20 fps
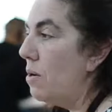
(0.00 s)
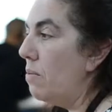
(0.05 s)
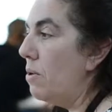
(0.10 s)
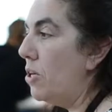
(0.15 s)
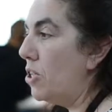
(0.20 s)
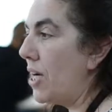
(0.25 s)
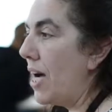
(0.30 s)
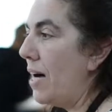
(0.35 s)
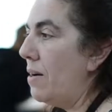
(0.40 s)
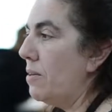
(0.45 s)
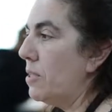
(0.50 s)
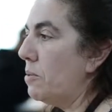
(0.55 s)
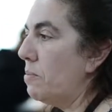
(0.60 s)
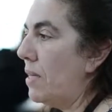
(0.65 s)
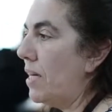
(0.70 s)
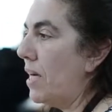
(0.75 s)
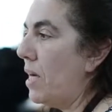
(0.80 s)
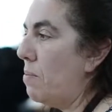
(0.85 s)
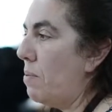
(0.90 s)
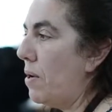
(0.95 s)
which helps me
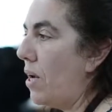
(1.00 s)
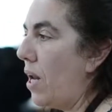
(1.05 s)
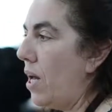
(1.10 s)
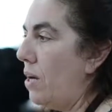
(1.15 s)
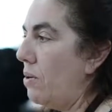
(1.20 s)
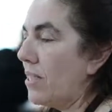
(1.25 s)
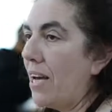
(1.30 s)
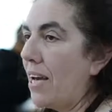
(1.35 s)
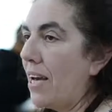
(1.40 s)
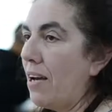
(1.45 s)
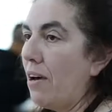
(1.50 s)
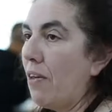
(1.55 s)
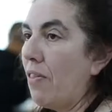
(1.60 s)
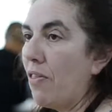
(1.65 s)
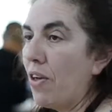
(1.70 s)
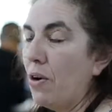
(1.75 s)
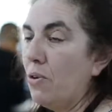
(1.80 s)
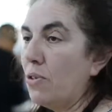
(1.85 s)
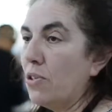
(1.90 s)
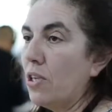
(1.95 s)
keep a close eye on
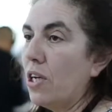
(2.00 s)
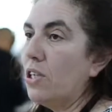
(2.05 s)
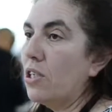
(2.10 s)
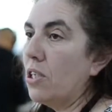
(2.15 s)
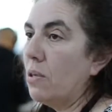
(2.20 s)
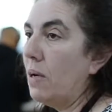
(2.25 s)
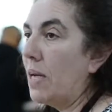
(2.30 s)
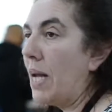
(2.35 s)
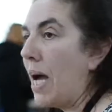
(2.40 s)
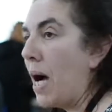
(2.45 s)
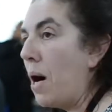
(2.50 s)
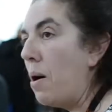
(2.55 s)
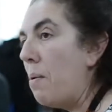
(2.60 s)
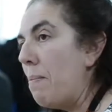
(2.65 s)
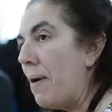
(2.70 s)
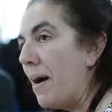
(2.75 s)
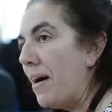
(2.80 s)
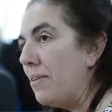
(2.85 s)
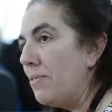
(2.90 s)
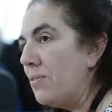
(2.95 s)
those that are doing
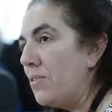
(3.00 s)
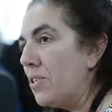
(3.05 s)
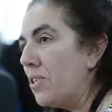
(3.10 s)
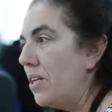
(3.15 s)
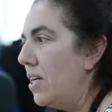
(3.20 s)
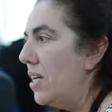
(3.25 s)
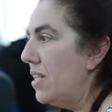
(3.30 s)
outbound.